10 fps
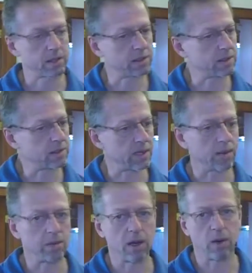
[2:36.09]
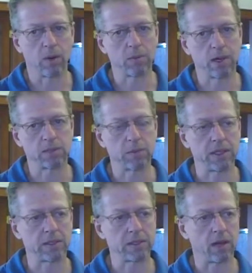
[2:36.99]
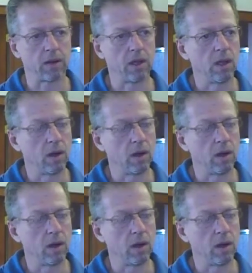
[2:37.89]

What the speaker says: because then I'm narrowing my space down.